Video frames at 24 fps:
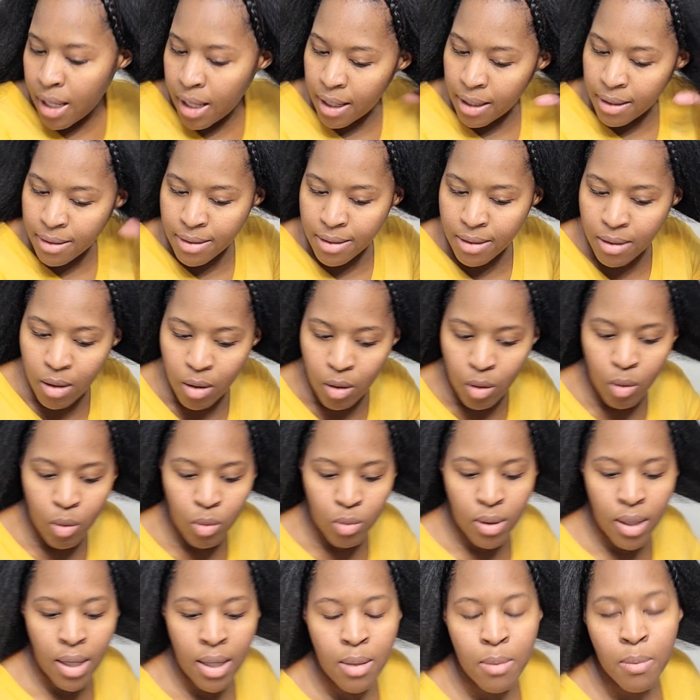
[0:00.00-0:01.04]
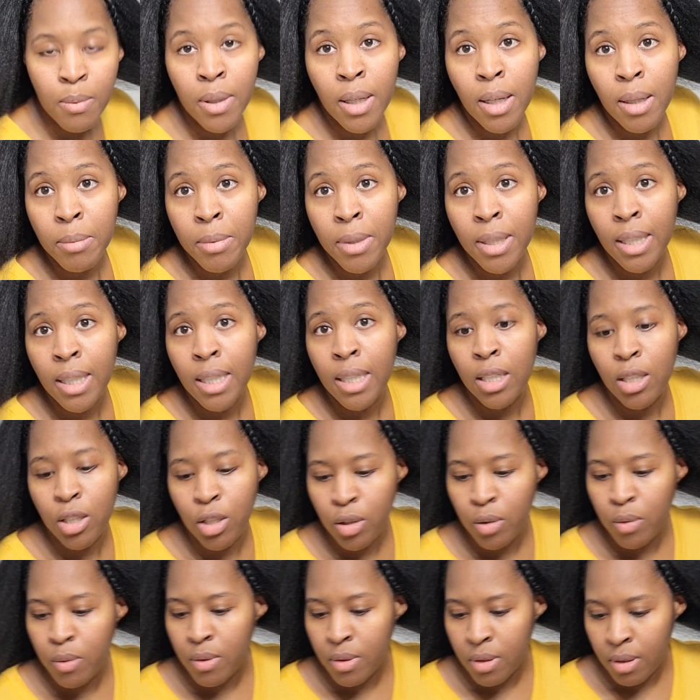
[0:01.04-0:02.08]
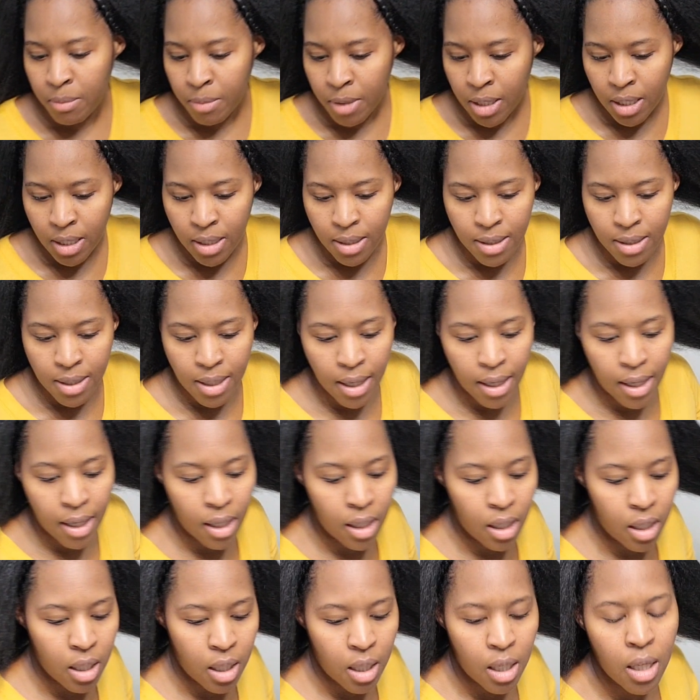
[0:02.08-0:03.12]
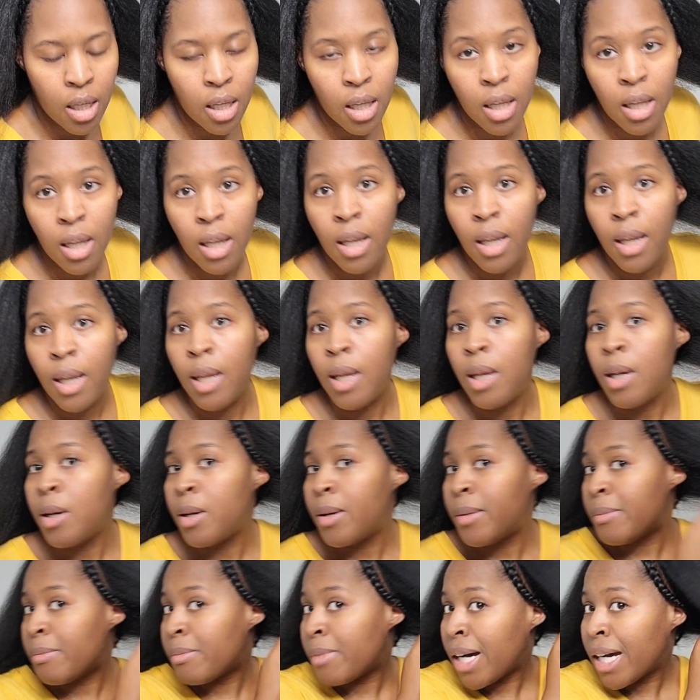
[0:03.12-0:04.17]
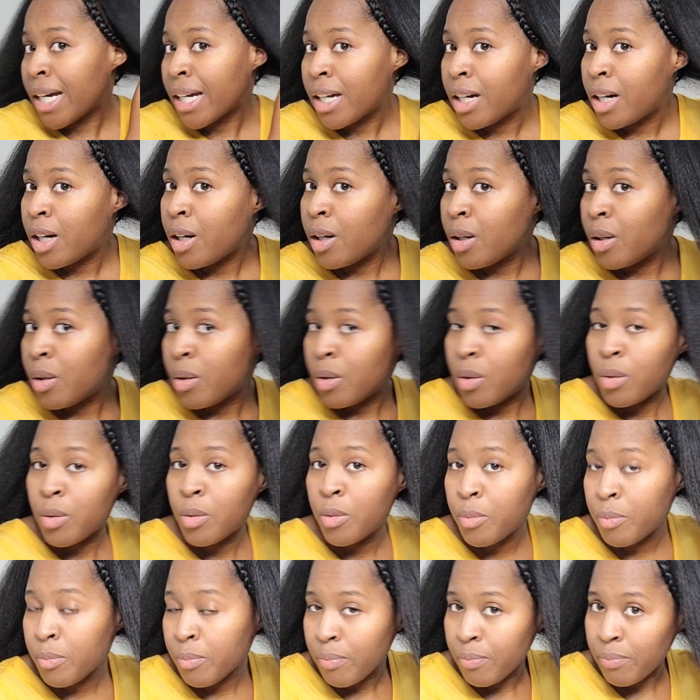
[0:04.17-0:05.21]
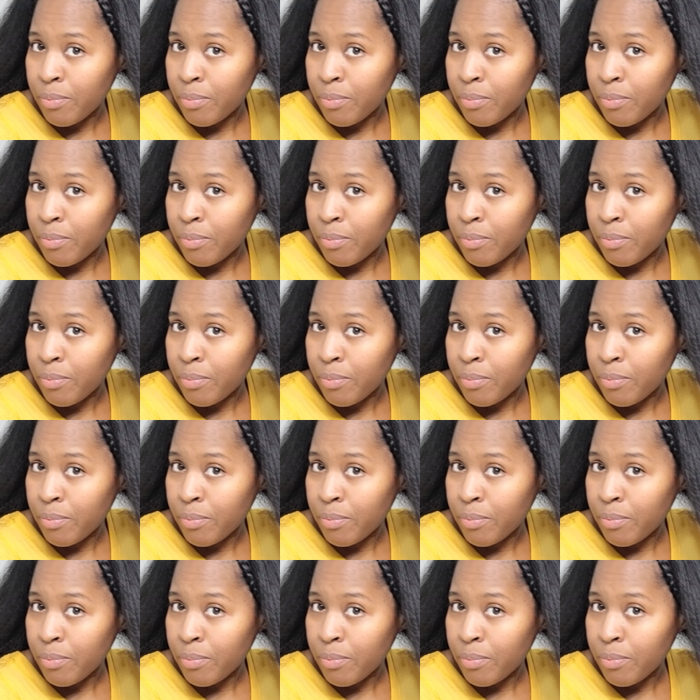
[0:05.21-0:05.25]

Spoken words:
And so that's what I'm gonna do. So I'm gonna take my comb,